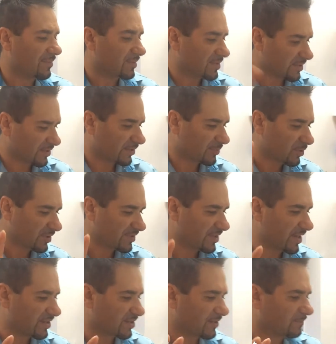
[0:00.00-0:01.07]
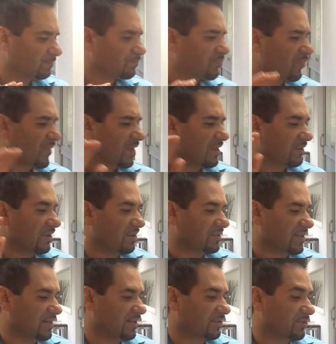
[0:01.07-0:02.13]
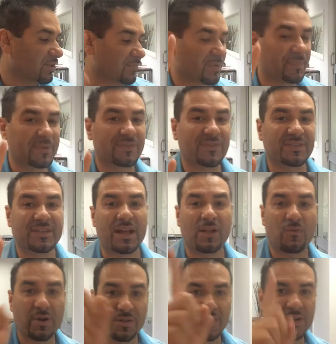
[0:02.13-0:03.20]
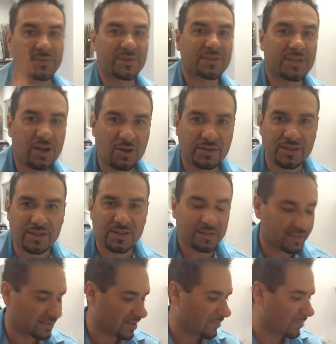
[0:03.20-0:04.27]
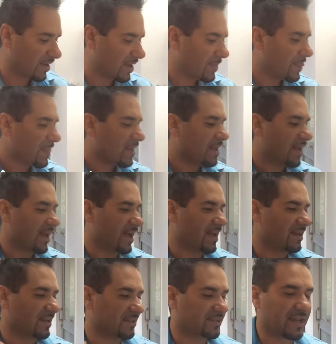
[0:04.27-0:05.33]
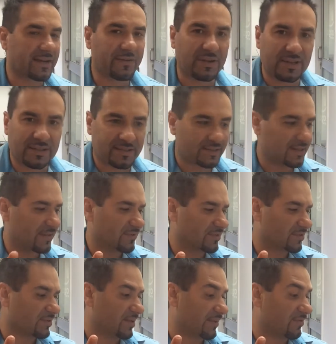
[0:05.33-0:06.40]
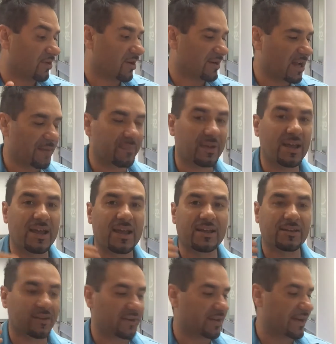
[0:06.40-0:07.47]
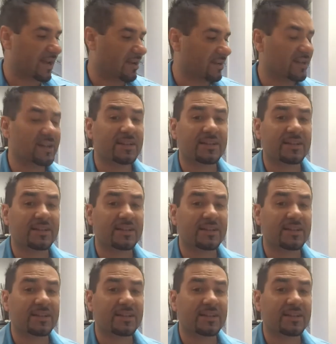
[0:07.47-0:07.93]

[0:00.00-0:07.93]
Just a small section. There was only 2 properties for sale. 1 of those were sold in December. And in January, listing levels have gone up, and there are now